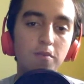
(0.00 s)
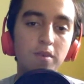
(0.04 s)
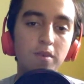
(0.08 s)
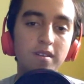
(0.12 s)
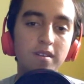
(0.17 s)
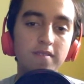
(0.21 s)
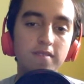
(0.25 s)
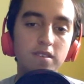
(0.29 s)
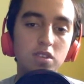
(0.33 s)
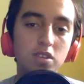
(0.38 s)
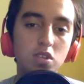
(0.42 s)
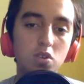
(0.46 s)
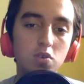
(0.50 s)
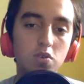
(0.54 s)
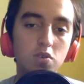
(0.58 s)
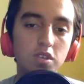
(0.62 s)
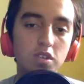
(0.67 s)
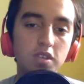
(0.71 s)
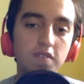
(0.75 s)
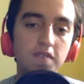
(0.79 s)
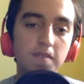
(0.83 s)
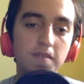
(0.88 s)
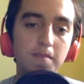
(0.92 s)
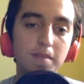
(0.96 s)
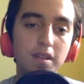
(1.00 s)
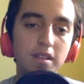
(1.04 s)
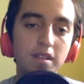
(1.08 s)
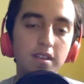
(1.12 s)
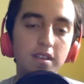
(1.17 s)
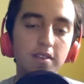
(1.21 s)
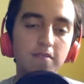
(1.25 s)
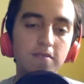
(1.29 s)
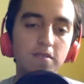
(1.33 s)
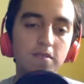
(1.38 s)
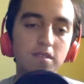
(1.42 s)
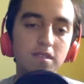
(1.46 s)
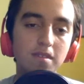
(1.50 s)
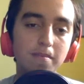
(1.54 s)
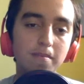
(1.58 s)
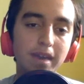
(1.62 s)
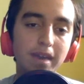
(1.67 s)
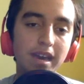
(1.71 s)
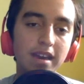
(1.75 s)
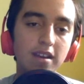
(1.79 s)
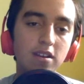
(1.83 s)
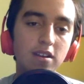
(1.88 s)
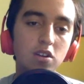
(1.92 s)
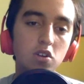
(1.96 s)
One of the sources familiar with the
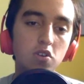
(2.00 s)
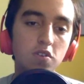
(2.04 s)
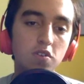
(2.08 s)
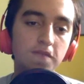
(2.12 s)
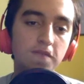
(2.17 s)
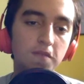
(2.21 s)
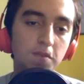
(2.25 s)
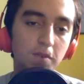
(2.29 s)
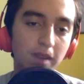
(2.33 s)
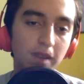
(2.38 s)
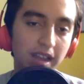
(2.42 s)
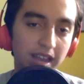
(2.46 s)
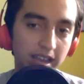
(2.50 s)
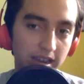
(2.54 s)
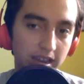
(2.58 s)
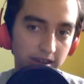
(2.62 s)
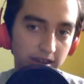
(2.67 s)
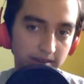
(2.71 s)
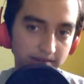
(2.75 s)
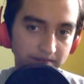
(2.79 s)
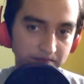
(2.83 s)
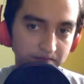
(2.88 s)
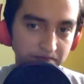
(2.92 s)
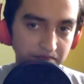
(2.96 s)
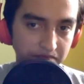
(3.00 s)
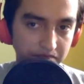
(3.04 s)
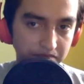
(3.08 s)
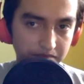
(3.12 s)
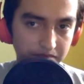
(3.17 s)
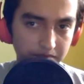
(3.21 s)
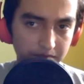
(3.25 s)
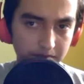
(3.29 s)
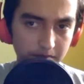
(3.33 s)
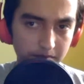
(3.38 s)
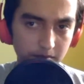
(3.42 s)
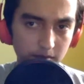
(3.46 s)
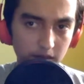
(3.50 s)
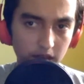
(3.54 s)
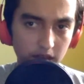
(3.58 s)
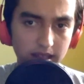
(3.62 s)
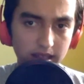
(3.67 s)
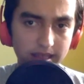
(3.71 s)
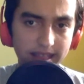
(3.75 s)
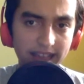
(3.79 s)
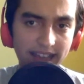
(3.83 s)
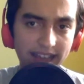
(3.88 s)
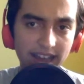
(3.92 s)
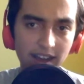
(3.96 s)
matter told Variety.
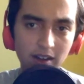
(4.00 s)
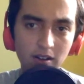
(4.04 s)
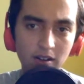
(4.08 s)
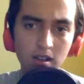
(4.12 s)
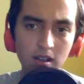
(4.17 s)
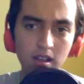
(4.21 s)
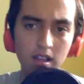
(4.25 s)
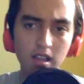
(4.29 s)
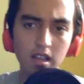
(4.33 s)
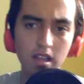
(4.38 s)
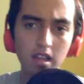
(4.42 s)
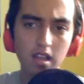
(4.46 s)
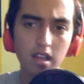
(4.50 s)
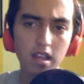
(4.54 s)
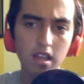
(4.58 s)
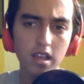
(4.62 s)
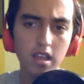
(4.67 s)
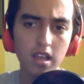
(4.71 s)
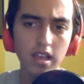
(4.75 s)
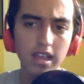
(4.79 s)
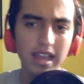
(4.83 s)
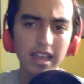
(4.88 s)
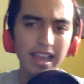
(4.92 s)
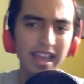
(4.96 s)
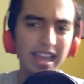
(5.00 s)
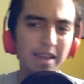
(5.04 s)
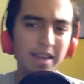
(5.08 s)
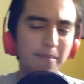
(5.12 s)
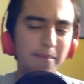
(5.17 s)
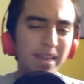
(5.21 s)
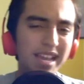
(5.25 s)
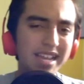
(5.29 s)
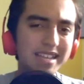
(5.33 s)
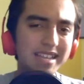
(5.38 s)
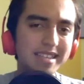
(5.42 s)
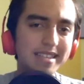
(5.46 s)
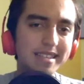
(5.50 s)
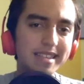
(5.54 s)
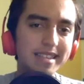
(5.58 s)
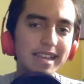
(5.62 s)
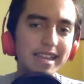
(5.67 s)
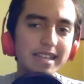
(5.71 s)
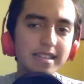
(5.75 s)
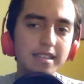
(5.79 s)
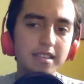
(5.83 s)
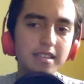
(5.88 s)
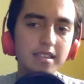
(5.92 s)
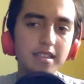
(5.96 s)
Now, it makes
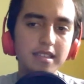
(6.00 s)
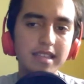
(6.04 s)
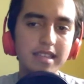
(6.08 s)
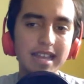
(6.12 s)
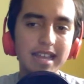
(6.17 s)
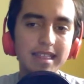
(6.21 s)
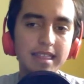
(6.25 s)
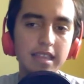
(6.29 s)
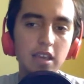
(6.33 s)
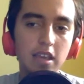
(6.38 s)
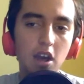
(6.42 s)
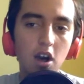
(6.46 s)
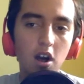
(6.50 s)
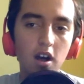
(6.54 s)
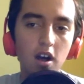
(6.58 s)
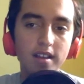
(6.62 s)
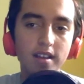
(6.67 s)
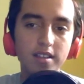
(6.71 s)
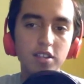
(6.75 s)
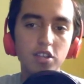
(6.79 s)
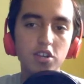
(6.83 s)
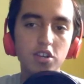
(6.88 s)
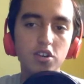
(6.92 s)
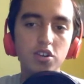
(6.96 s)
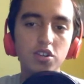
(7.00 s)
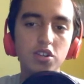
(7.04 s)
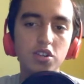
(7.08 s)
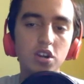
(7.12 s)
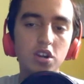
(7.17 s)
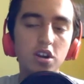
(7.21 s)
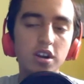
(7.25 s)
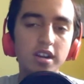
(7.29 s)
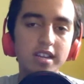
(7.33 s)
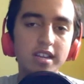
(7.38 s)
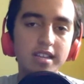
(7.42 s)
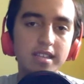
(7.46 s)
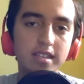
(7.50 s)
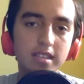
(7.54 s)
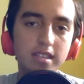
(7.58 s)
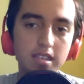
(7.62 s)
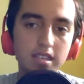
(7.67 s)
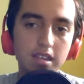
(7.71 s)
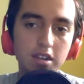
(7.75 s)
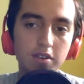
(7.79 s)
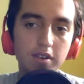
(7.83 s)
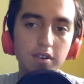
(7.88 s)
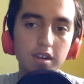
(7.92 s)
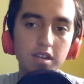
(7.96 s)
sense that the Oscars are
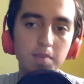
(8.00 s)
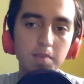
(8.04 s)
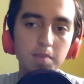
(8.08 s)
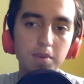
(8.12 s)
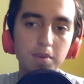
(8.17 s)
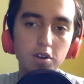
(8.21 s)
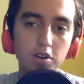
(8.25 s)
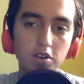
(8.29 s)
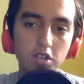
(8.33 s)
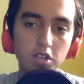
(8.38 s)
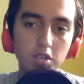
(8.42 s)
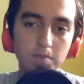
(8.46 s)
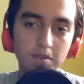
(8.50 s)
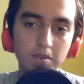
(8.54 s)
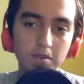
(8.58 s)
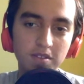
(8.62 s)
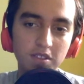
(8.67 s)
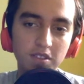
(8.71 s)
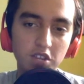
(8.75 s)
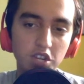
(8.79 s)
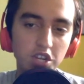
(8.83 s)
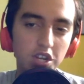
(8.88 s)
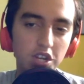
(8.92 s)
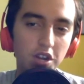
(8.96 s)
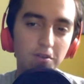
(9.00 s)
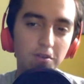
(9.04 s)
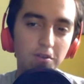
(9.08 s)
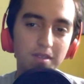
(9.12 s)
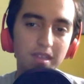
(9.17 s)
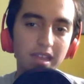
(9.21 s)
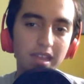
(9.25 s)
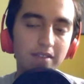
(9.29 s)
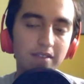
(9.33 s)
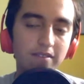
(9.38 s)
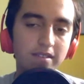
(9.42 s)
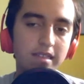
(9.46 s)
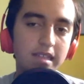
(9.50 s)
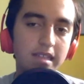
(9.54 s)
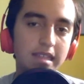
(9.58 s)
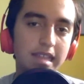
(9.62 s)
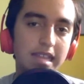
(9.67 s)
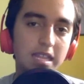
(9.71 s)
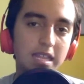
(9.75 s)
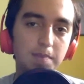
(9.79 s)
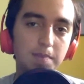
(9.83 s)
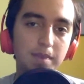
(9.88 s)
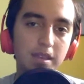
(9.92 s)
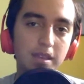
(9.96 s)
considering to postpone the show with everything
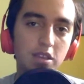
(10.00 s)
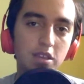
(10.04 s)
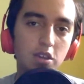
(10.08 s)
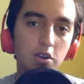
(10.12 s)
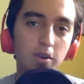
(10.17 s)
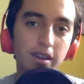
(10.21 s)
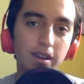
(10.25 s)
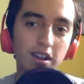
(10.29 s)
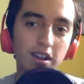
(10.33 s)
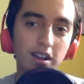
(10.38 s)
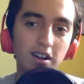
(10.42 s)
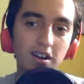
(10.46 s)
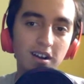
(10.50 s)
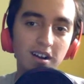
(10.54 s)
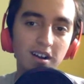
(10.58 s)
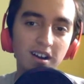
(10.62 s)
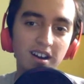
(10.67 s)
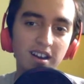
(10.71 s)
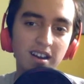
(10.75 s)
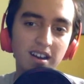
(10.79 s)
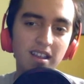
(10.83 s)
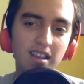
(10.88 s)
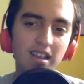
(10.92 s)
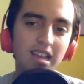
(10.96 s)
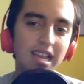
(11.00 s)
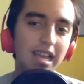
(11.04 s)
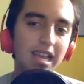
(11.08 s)
that's been going on.